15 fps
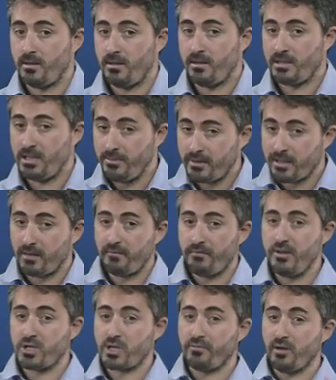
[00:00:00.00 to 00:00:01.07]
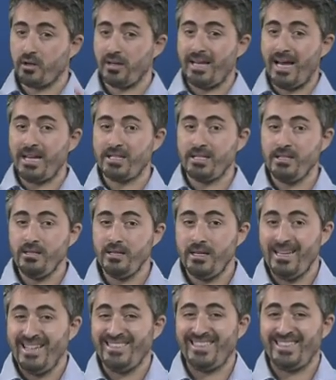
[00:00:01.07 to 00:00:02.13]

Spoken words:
Typical feature of early Latin is the